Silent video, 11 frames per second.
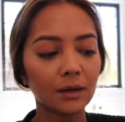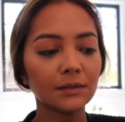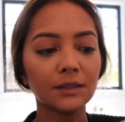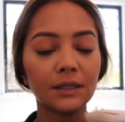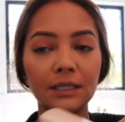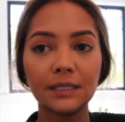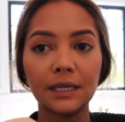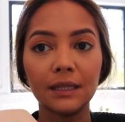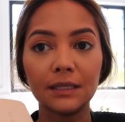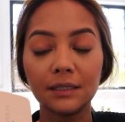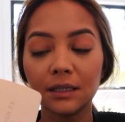Also gonna
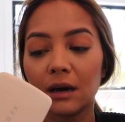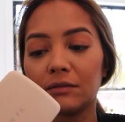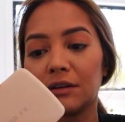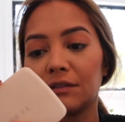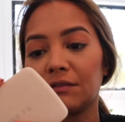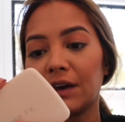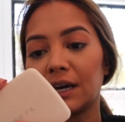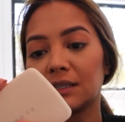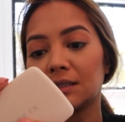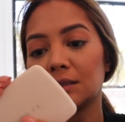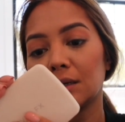take this Cover
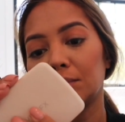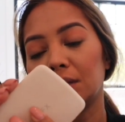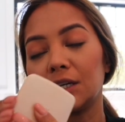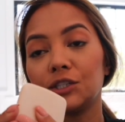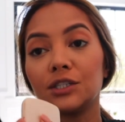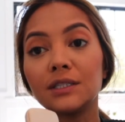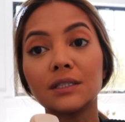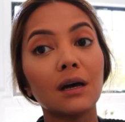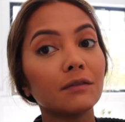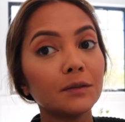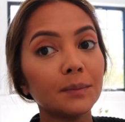FX blush in
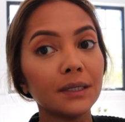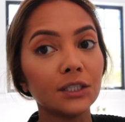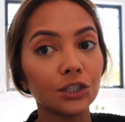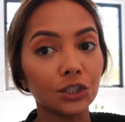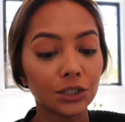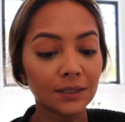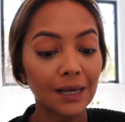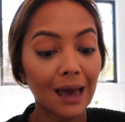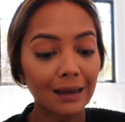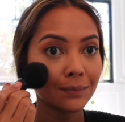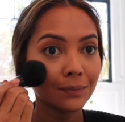Soft Peach and just
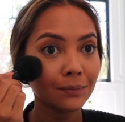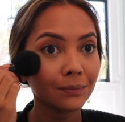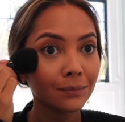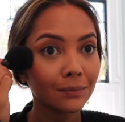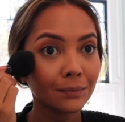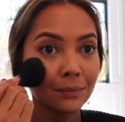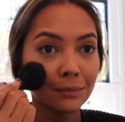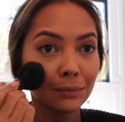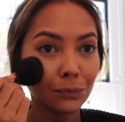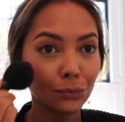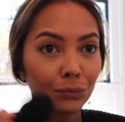add a little bit
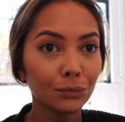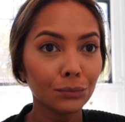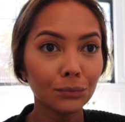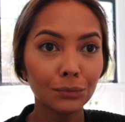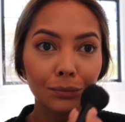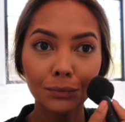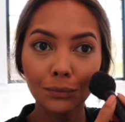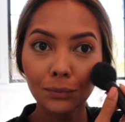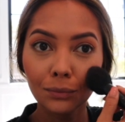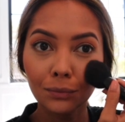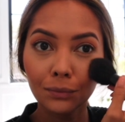to my cheeks
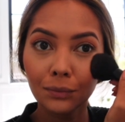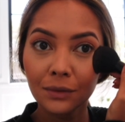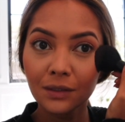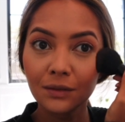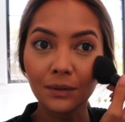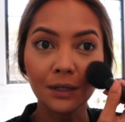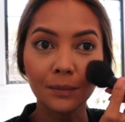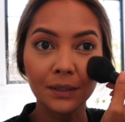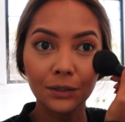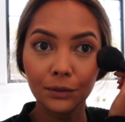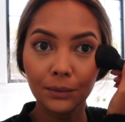as well. This is what I've
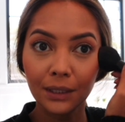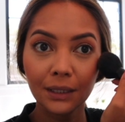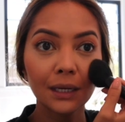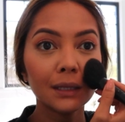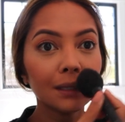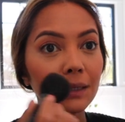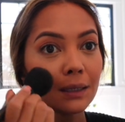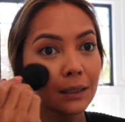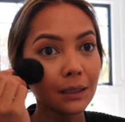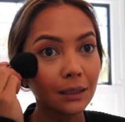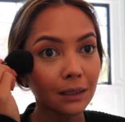been doing
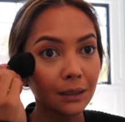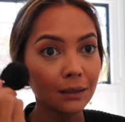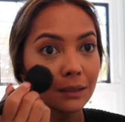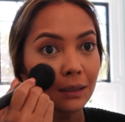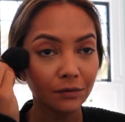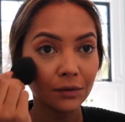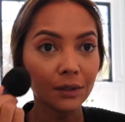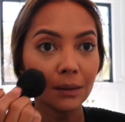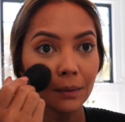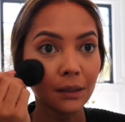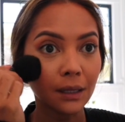lately and
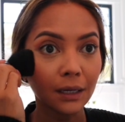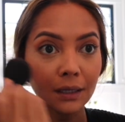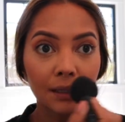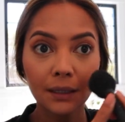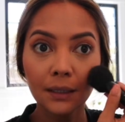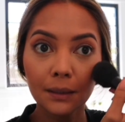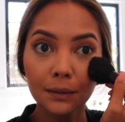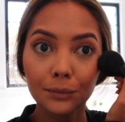really been liking it.